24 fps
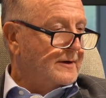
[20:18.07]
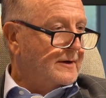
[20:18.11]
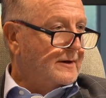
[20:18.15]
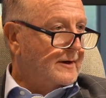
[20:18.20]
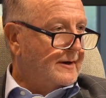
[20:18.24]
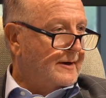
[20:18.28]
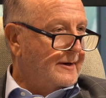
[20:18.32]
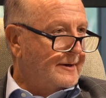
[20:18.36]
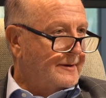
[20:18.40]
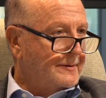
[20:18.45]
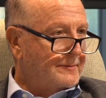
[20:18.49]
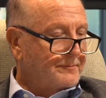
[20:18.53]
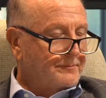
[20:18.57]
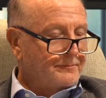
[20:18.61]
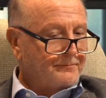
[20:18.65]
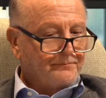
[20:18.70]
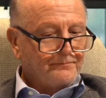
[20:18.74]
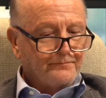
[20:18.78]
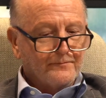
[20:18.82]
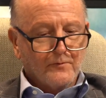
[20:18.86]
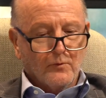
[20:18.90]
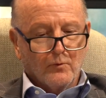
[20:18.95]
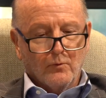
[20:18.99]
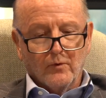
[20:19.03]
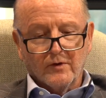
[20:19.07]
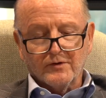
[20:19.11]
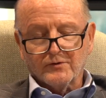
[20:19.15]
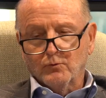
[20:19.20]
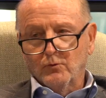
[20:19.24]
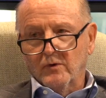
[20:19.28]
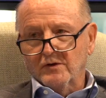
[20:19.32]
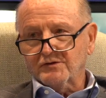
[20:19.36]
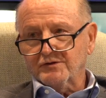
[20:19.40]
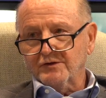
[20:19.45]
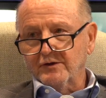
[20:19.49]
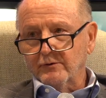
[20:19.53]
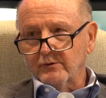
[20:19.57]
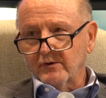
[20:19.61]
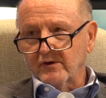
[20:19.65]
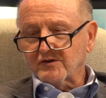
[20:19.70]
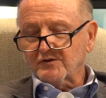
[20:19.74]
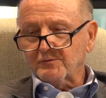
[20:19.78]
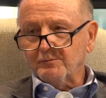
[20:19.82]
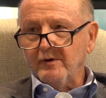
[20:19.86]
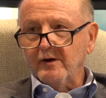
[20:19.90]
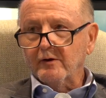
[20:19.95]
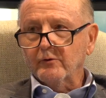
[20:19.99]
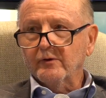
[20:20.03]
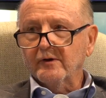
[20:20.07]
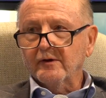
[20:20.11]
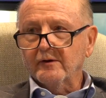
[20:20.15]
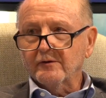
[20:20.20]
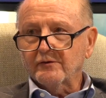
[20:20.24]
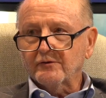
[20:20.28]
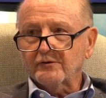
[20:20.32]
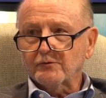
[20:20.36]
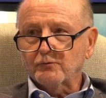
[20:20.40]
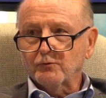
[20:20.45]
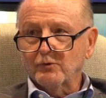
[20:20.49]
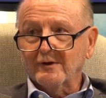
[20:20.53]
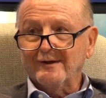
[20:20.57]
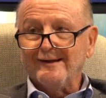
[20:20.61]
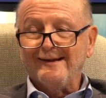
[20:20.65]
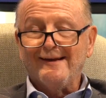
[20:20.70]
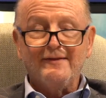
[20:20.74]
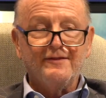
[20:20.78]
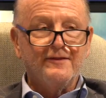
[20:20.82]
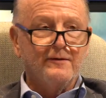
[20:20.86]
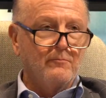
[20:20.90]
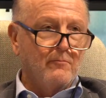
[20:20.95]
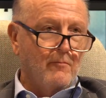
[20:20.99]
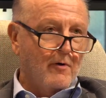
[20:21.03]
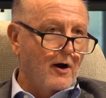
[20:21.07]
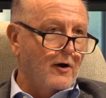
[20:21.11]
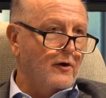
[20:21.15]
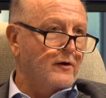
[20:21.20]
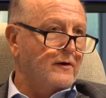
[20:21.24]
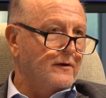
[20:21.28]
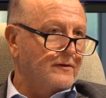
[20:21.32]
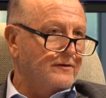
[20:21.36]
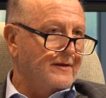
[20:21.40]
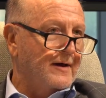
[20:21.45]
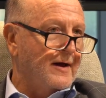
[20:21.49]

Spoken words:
What's their experience really in the market